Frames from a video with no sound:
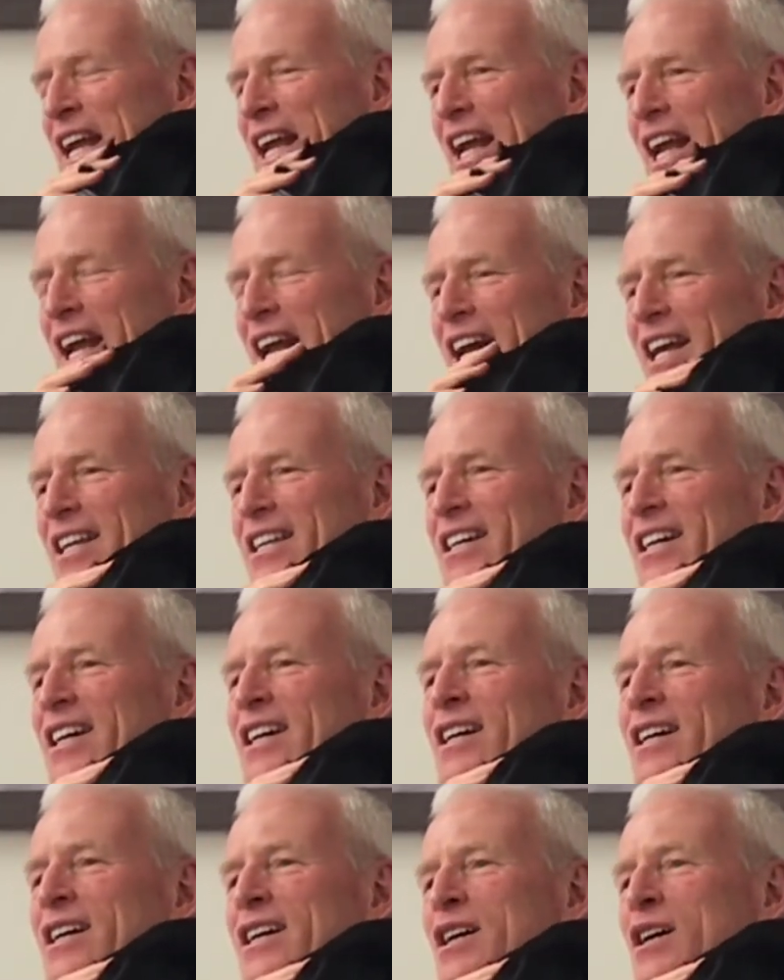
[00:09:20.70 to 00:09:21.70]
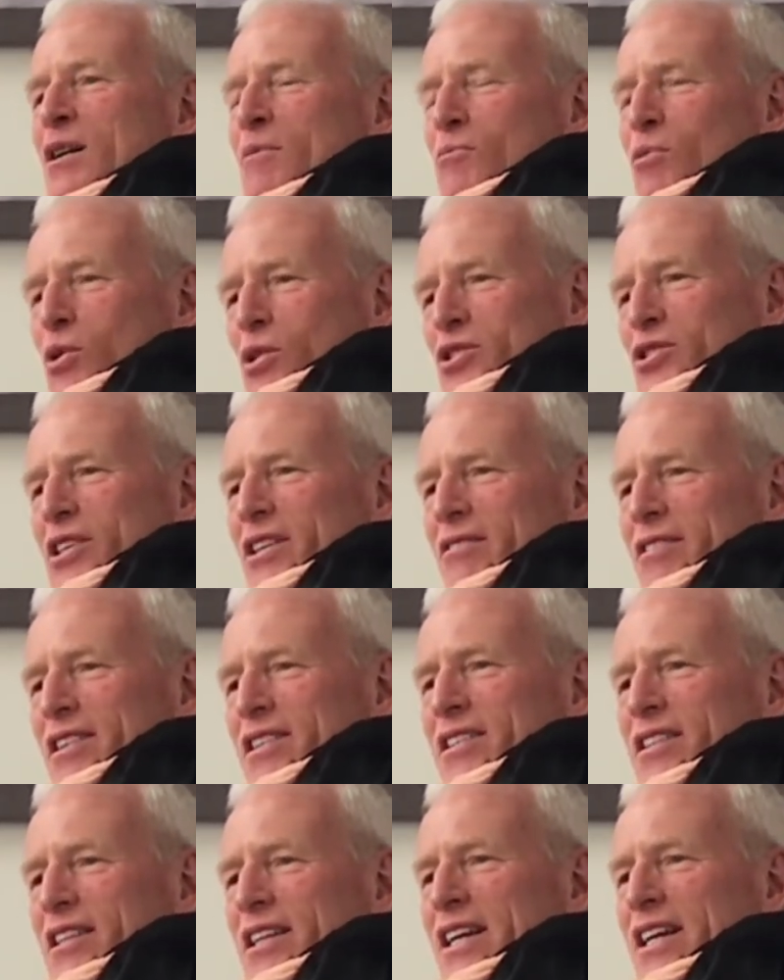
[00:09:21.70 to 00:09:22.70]
That, and more
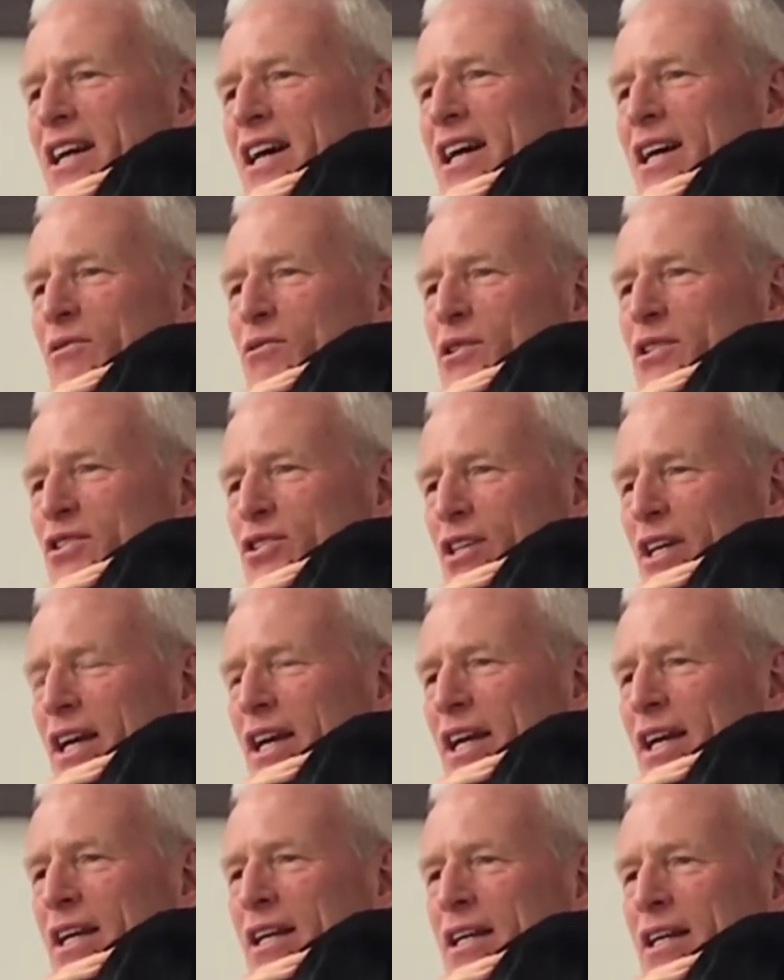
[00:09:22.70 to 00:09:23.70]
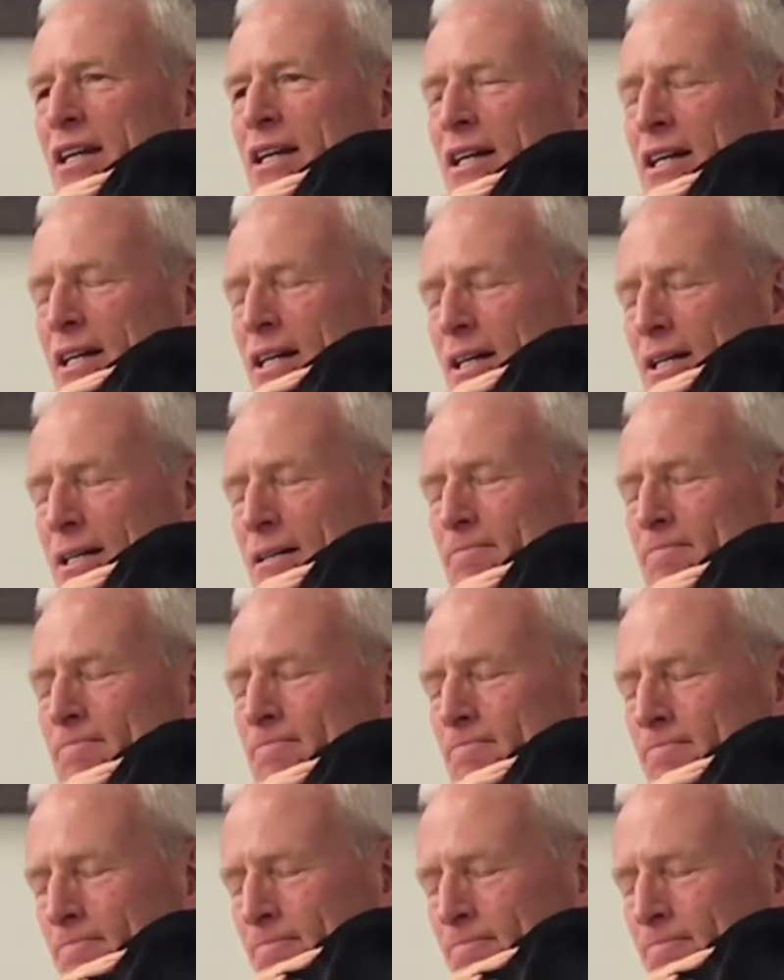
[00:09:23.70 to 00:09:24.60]
seriously, I would say, um,